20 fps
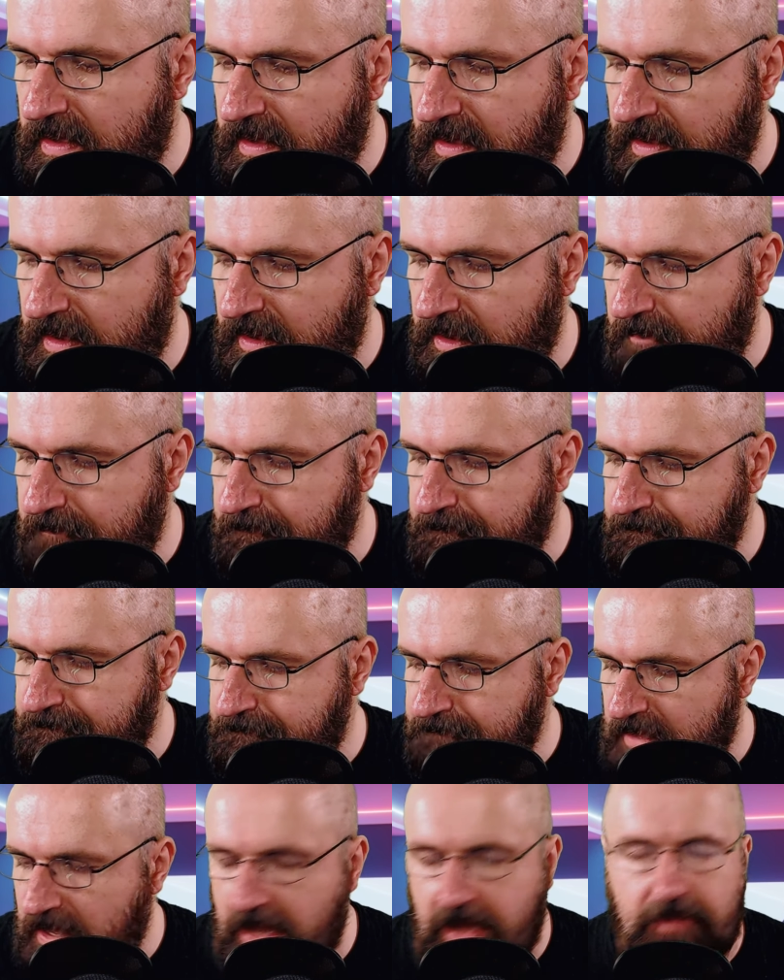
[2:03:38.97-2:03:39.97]

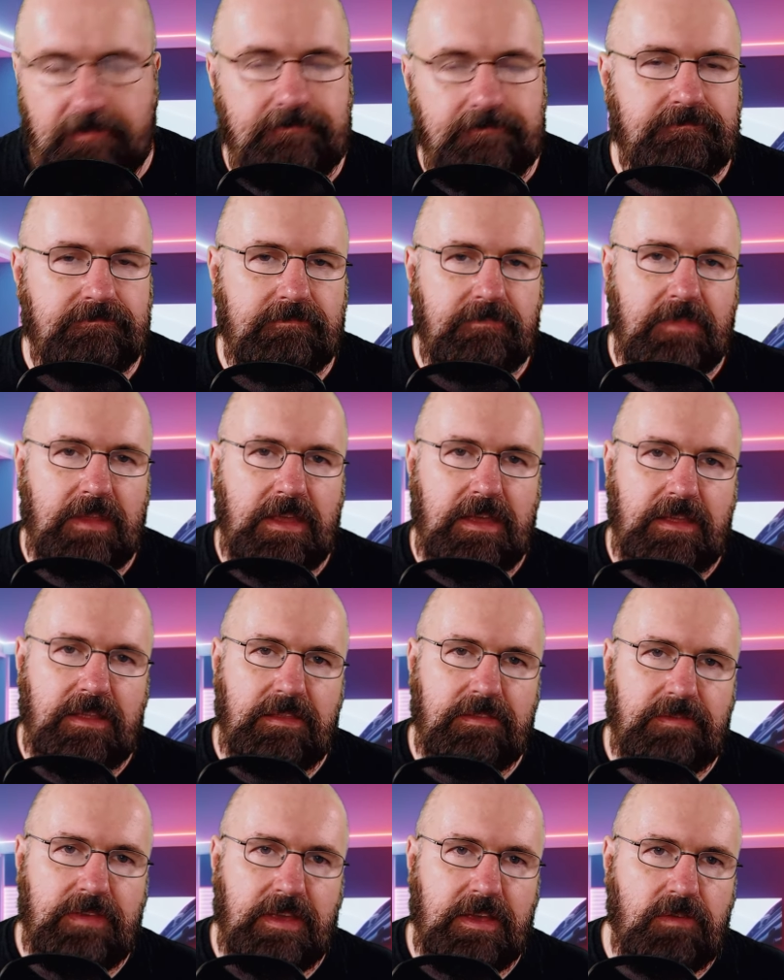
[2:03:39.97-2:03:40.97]
Um, yeah,
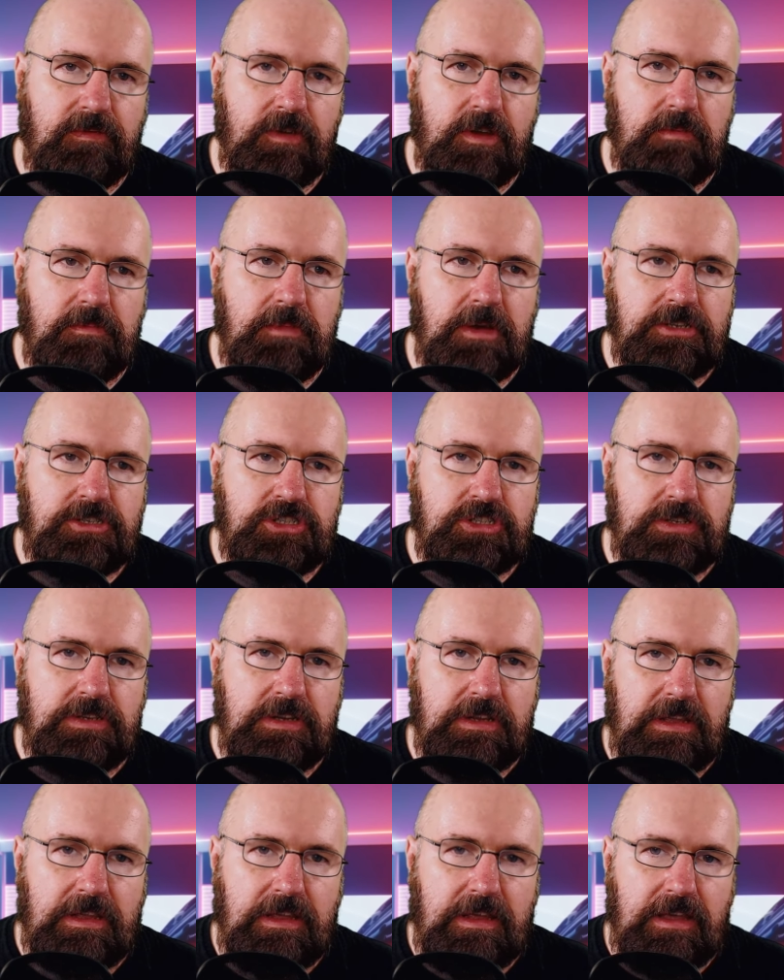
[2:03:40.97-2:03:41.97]
thank you very
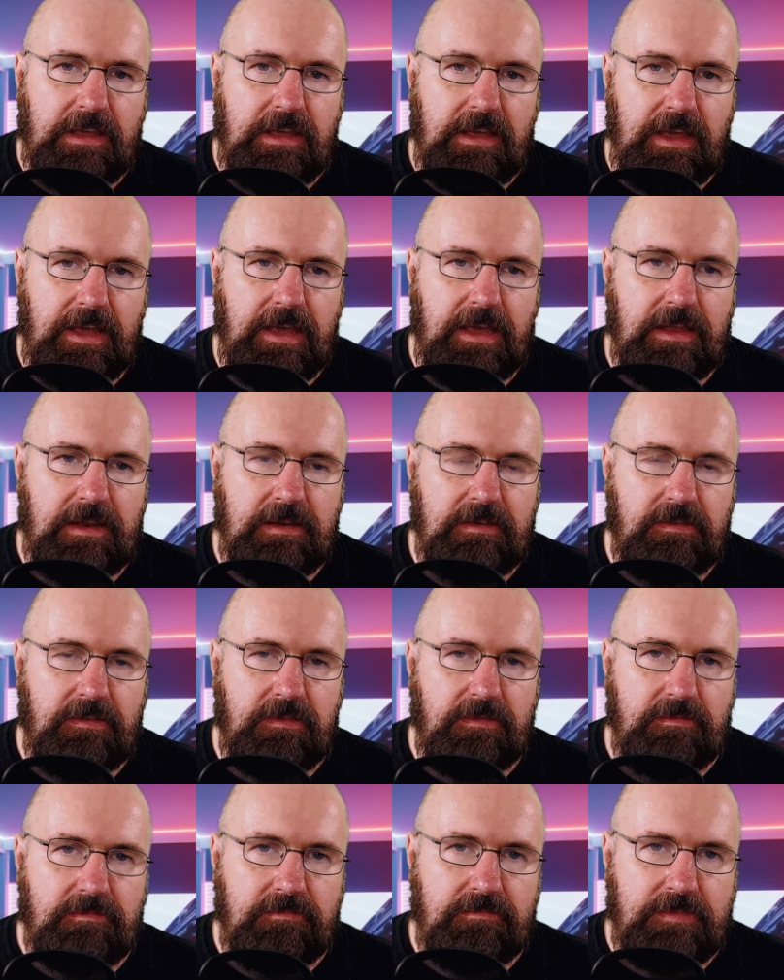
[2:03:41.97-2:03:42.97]
much. And...
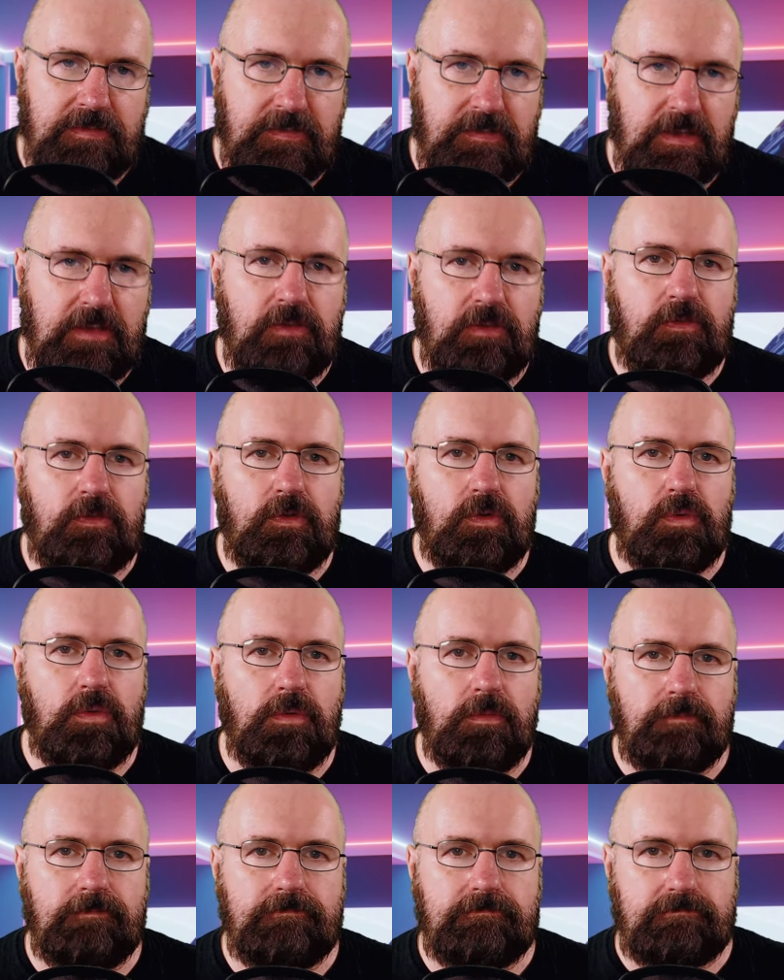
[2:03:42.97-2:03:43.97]
see you
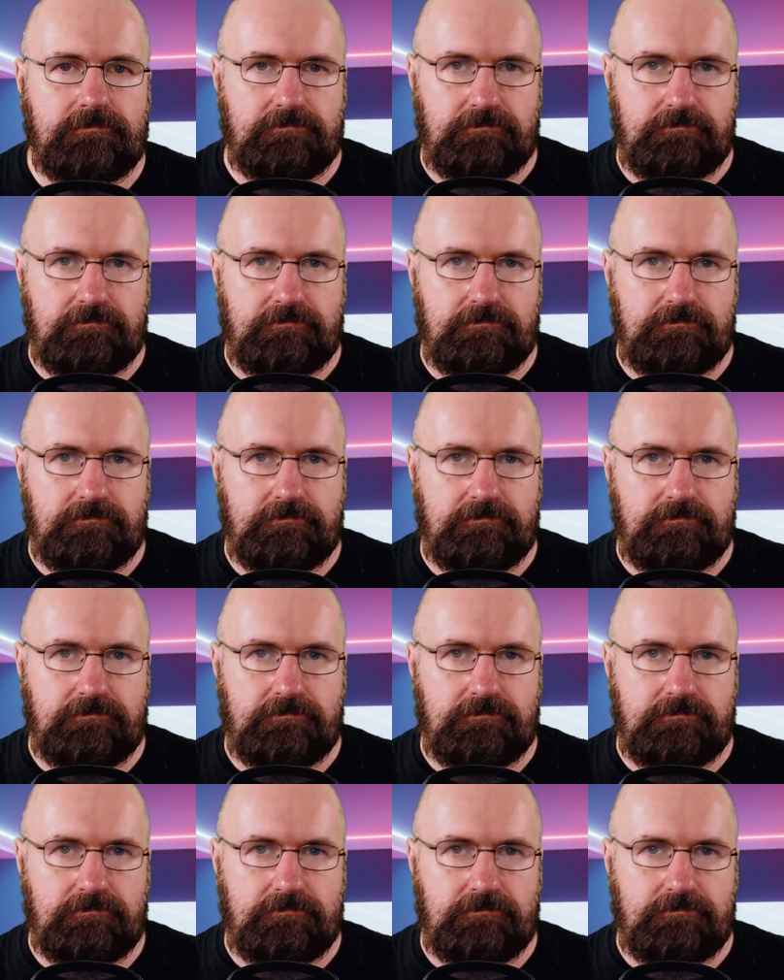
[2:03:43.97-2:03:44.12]
soon